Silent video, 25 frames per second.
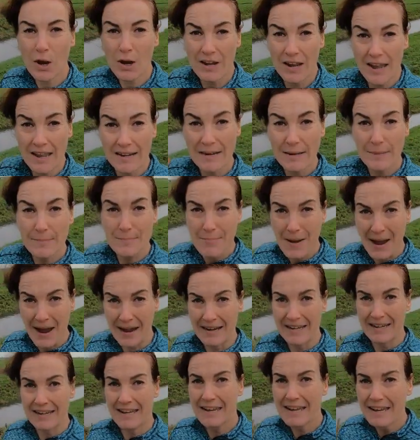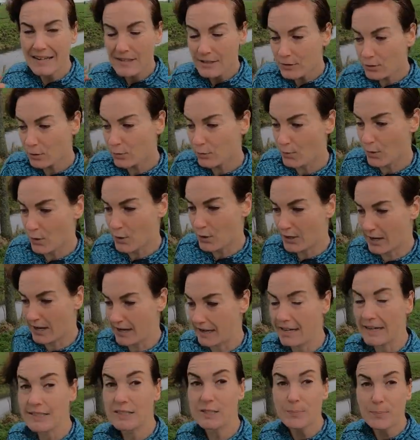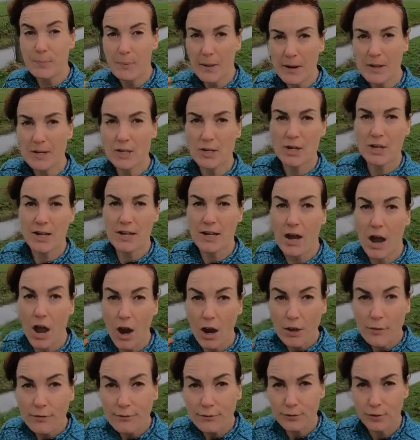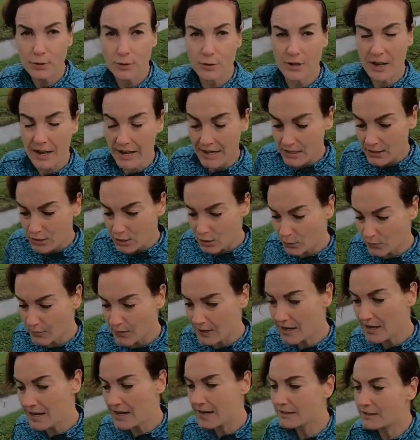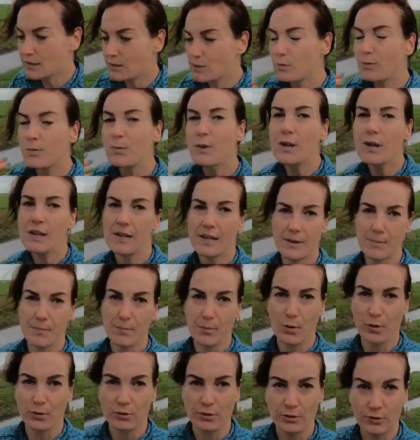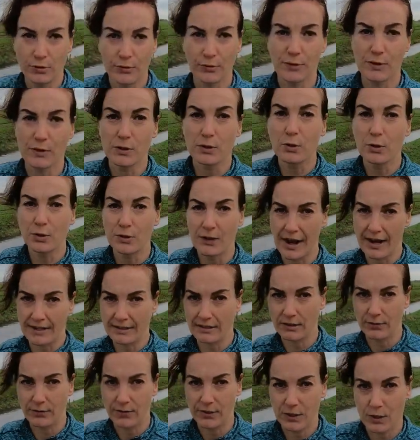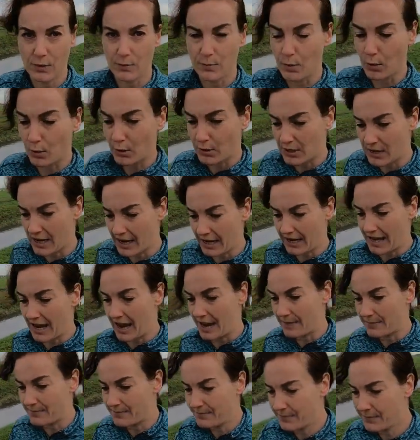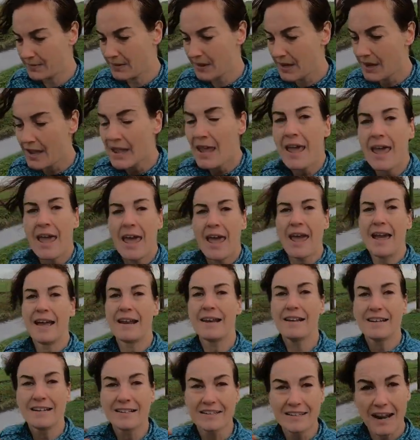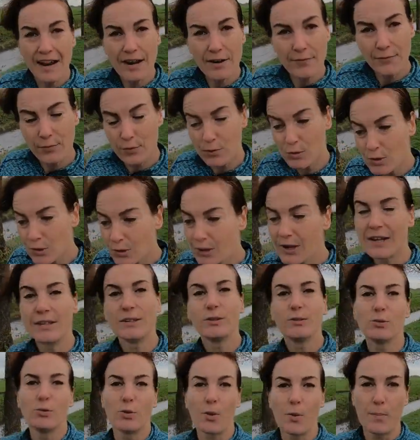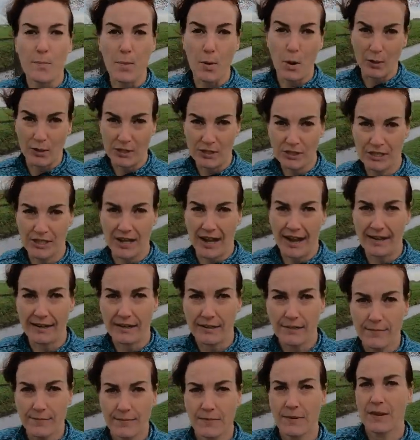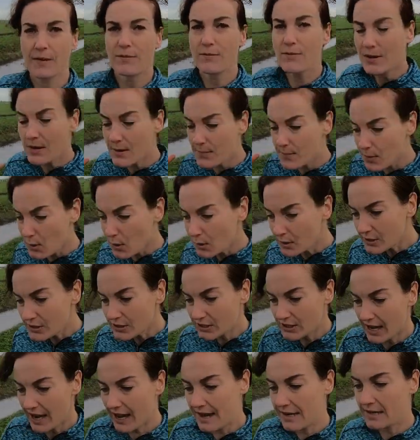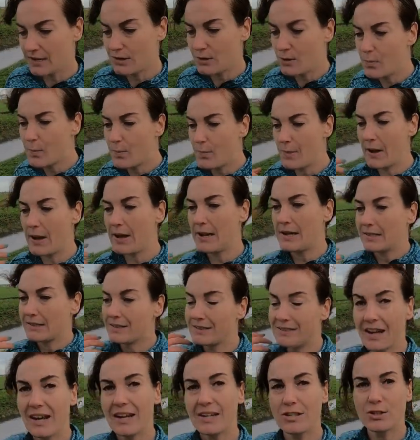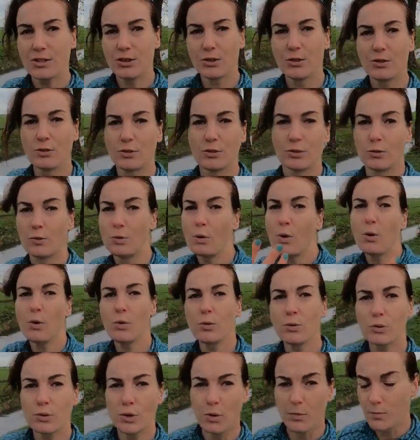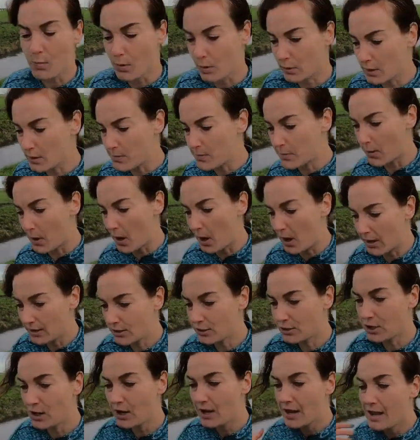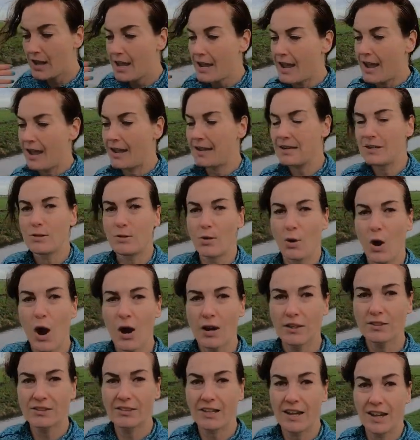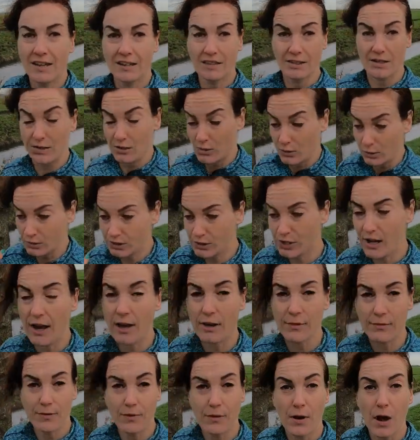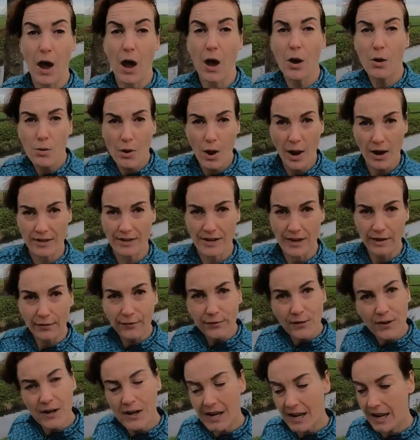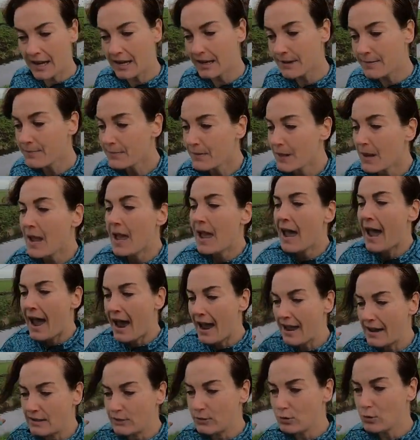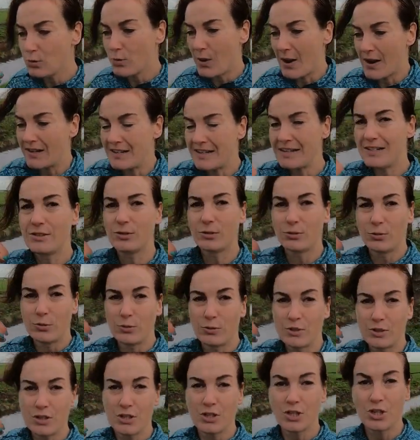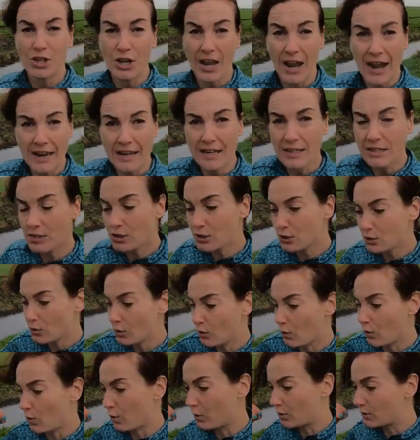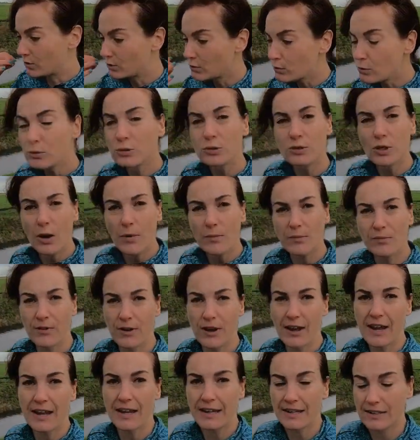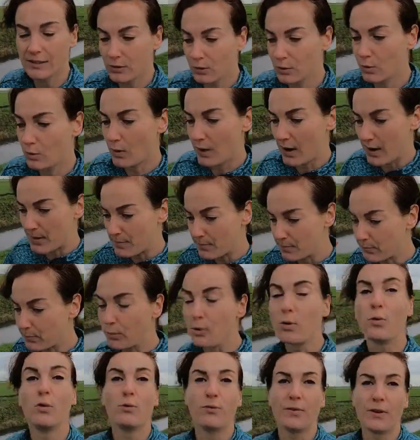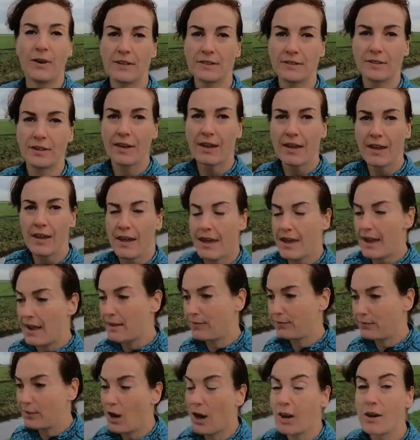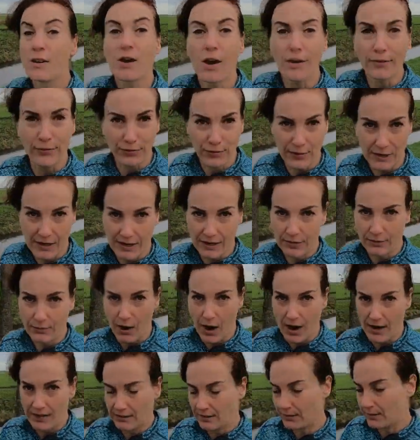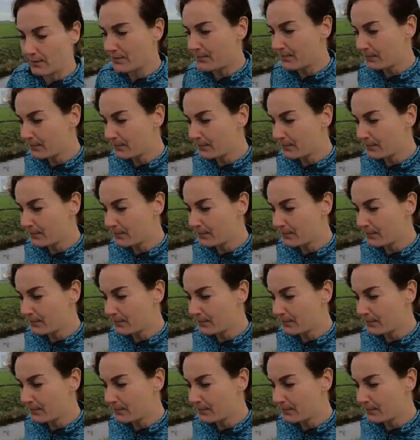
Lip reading: are getting back into running, especially after an injury, it is really important to feel connected with your body again. And therefore you can do a body scan. And with a body scan, you pay attention to all your body parts and you're asking yourself, how are they feeling? And do I need to change or do something to improve it if they are not feeling right?